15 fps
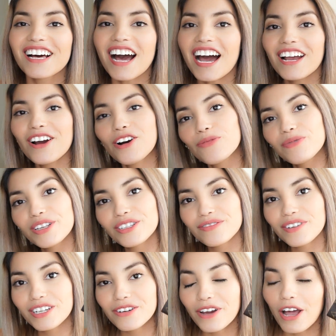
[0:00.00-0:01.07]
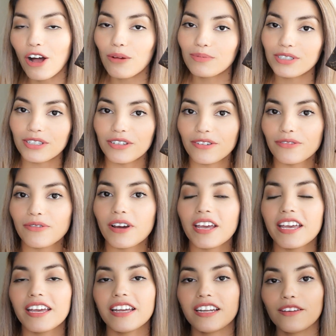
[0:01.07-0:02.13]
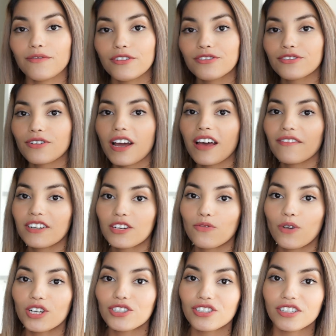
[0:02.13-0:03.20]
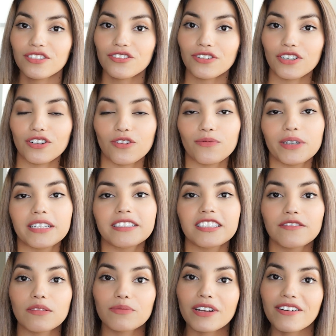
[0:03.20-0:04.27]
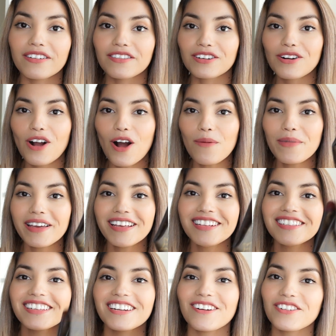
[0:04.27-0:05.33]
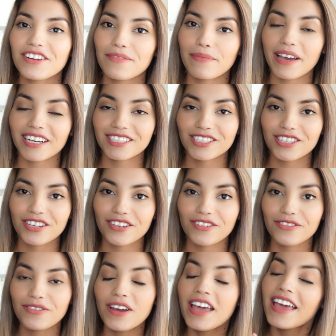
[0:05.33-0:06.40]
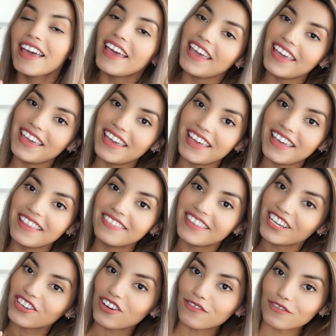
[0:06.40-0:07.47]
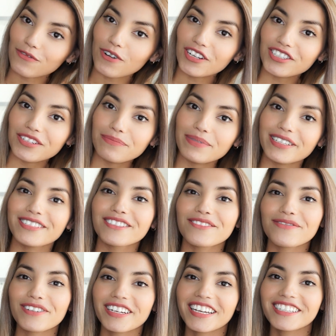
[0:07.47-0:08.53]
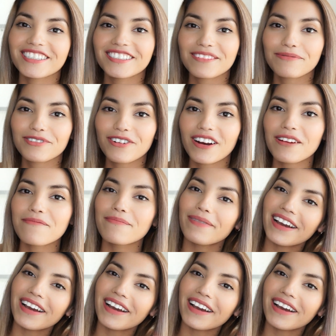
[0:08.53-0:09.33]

I hope this video helped you, and if you still have any questions, you can always leave them down in the comments and I'll get back to you. And thank y'all for watching. Please don't forget to subscribe.